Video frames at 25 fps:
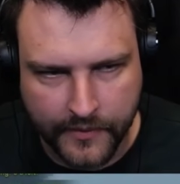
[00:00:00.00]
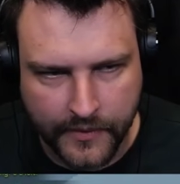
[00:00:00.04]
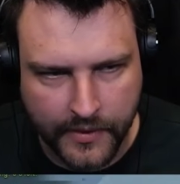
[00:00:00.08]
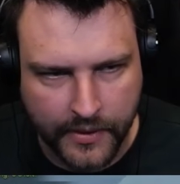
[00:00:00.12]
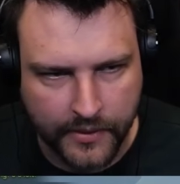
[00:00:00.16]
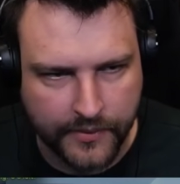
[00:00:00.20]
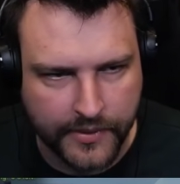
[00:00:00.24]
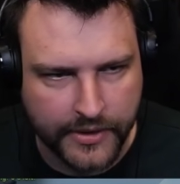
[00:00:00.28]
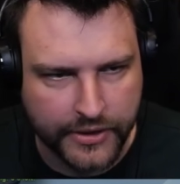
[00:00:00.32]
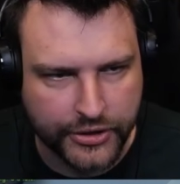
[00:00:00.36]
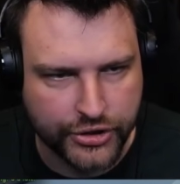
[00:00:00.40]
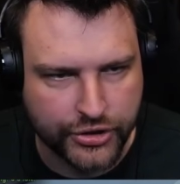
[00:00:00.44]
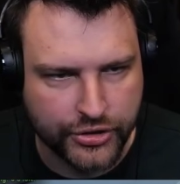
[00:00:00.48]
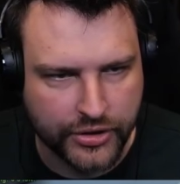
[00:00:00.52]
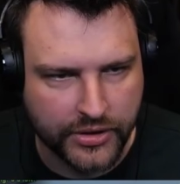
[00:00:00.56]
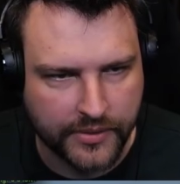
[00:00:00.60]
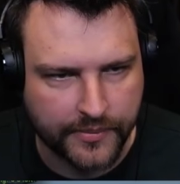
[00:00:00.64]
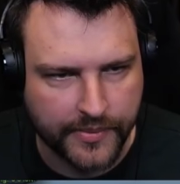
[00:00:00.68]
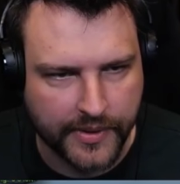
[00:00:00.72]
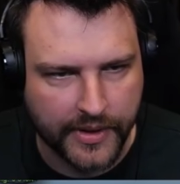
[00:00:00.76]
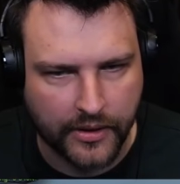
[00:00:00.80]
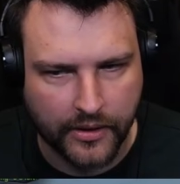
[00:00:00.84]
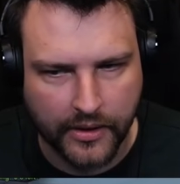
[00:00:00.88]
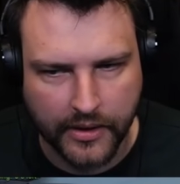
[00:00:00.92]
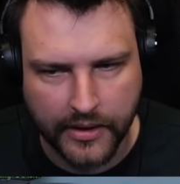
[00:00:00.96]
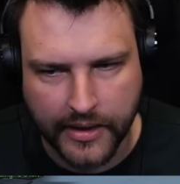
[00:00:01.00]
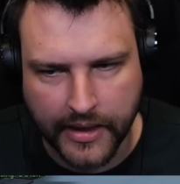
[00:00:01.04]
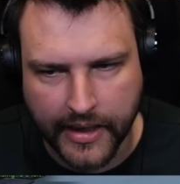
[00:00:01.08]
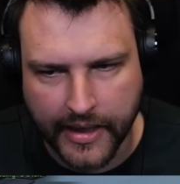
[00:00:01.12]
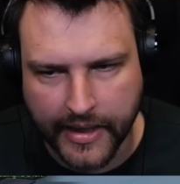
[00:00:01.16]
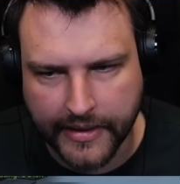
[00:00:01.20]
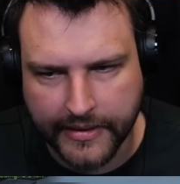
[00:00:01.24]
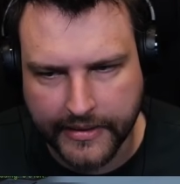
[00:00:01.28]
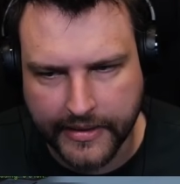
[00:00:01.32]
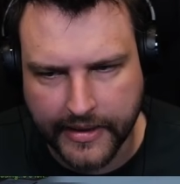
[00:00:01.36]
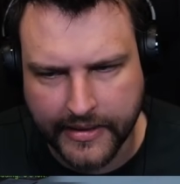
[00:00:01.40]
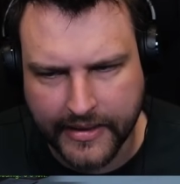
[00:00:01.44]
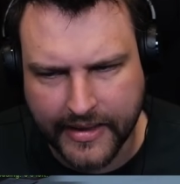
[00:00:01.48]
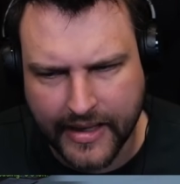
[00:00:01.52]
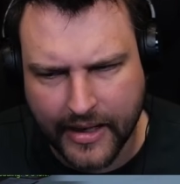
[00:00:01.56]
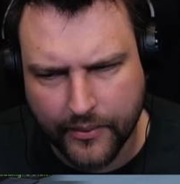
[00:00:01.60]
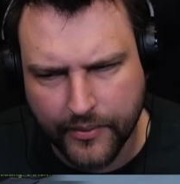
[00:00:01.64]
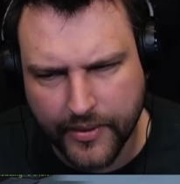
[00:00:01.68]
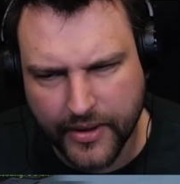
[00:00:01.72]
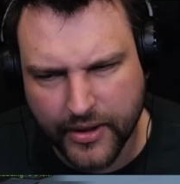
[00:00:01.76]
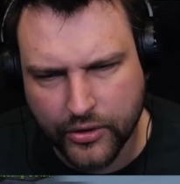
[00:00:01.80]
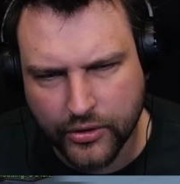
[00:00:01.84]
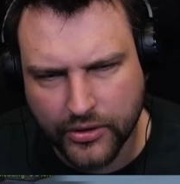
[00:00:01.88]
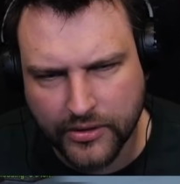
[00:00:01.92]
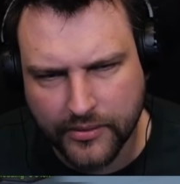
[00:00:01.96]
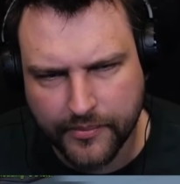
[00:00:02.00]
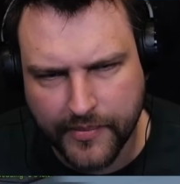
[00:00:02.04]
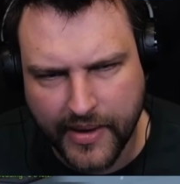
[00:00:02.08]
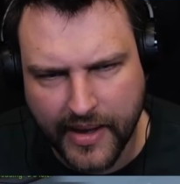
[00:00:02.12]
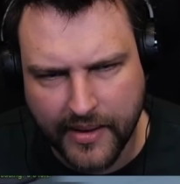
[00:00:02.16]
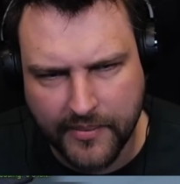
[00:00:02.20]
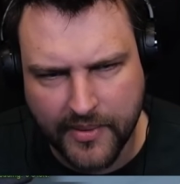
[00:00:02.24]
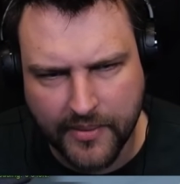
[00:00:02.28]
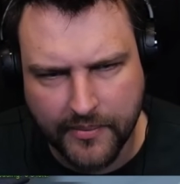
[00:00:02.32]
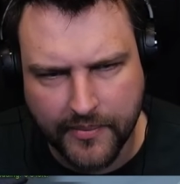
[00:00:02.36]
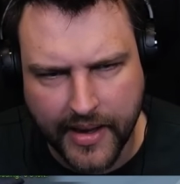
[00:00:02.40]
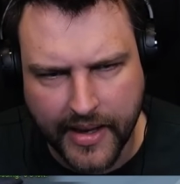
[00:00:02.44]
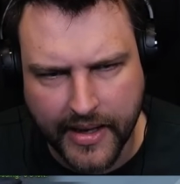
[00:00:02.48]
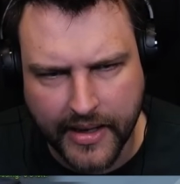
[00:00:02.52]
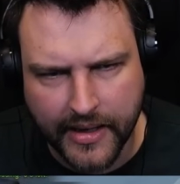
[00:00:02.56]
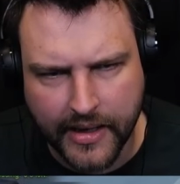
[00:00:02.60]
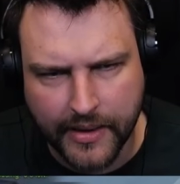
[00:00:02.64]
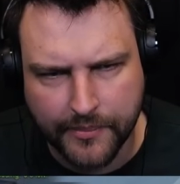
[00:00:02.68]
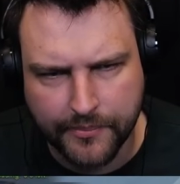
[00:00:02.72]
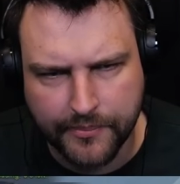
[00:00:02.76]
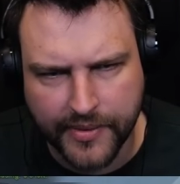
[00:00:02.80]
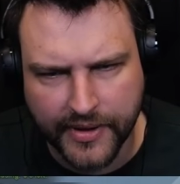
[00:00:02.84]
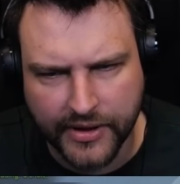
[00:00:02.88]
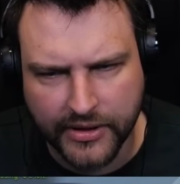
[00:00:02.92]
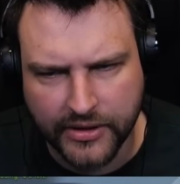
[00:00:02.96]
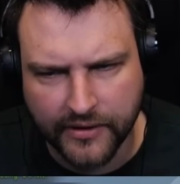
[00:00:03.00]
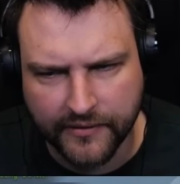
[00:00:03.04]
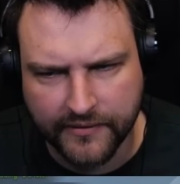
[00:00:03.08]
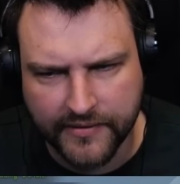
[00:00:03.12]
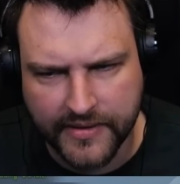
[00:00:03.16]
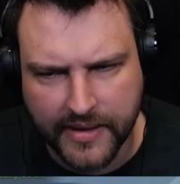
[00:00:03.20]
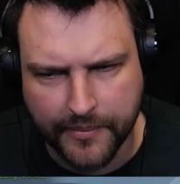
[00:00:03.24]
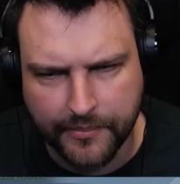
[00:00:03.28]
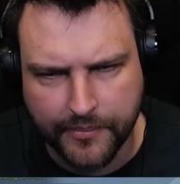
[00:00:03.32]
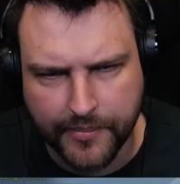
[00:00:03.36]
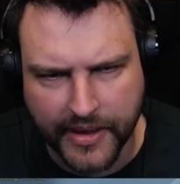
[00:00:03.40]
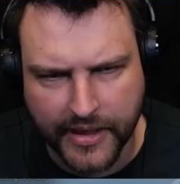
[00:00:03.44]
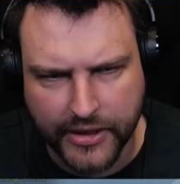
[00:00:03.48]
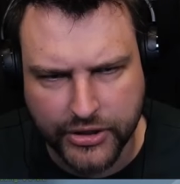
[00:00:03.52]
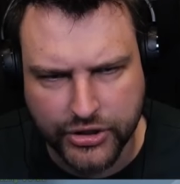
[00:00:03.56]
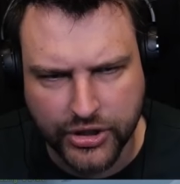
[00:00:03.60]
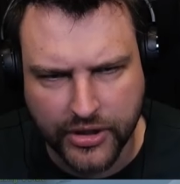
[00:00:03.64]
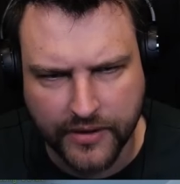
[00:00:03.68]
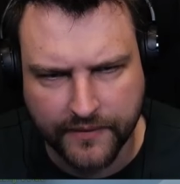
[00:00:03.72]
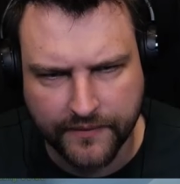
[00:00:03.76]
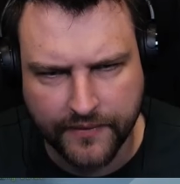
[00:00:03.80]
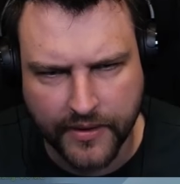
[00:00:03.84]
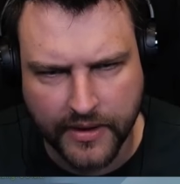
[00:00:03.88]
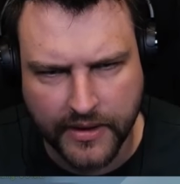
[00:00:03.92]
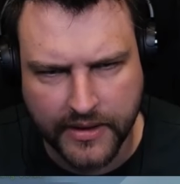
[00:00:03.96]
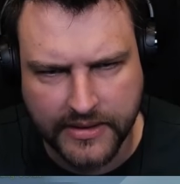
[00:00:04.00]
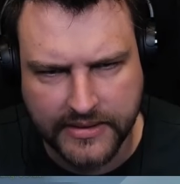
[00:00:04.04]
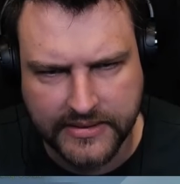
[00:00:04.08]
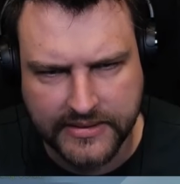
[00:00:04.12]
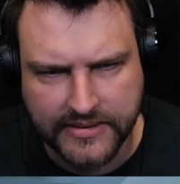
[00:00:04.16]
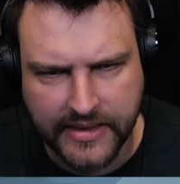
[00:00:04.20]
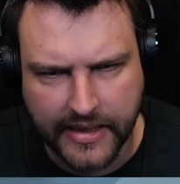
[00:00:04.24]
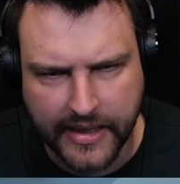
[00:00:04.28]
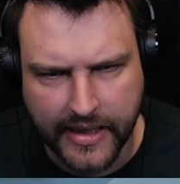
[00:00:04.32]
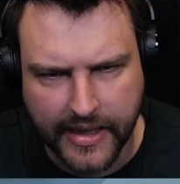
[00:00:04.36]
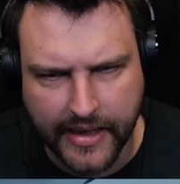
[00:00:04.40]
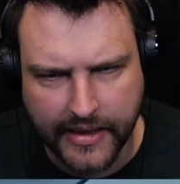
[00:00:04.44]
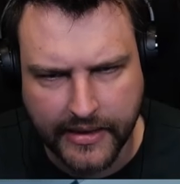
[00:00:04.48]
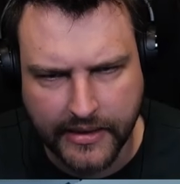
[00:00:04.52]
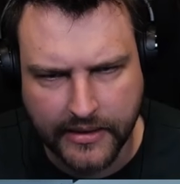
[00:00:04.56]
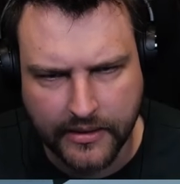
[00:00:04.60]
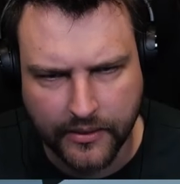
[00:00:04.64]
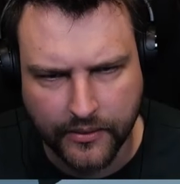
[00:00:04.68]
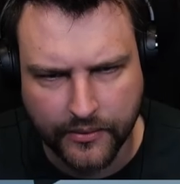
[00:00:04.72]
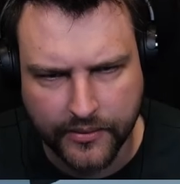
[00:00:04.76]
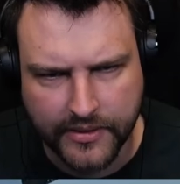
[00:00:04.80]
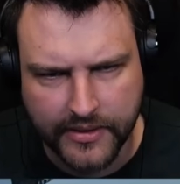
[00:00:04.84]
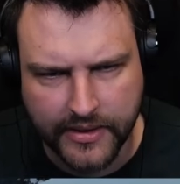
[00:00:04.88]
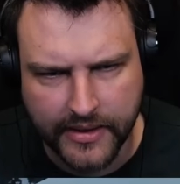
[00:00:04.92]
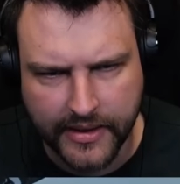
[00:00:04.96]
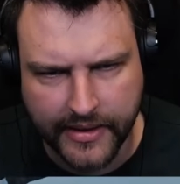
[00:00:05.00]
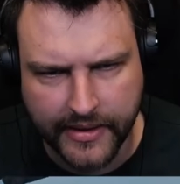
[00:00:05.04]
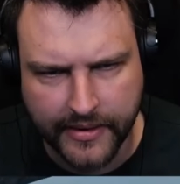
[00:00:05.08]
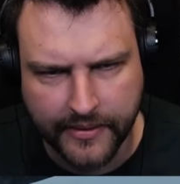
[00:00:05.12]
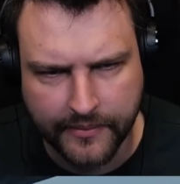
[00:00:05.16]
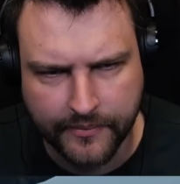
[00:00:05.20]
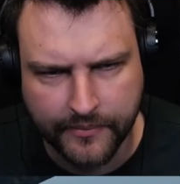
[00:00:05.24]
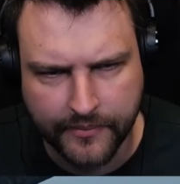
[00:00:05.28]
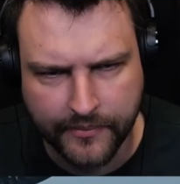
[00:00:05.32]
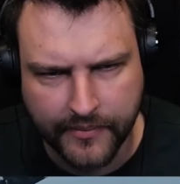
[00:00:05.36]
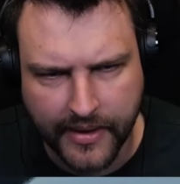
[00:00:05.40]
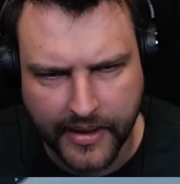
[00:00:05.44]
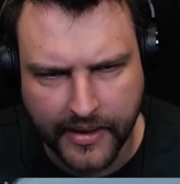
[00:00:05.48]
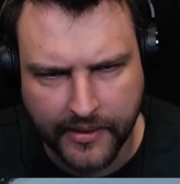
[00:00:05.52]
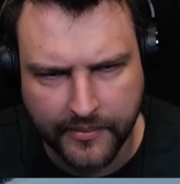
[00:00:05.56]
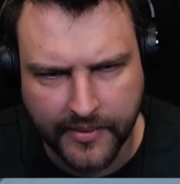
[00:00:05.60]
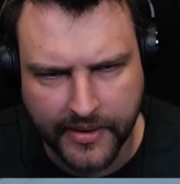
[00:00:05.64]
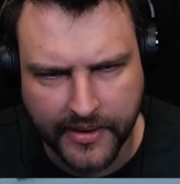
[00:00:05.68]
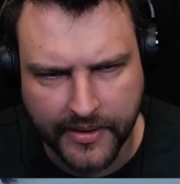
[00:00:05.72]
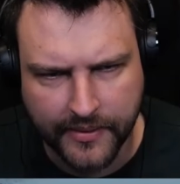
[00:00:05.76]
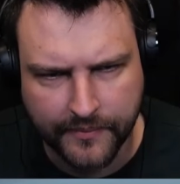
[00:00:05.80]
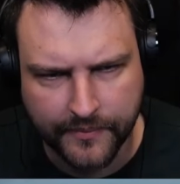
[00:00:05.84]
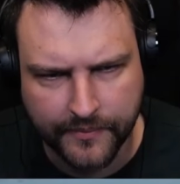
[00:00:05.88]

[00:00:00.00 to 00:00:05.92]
We should be all right. And now we could maybe make a bit of the pressure for this T803. Maybe.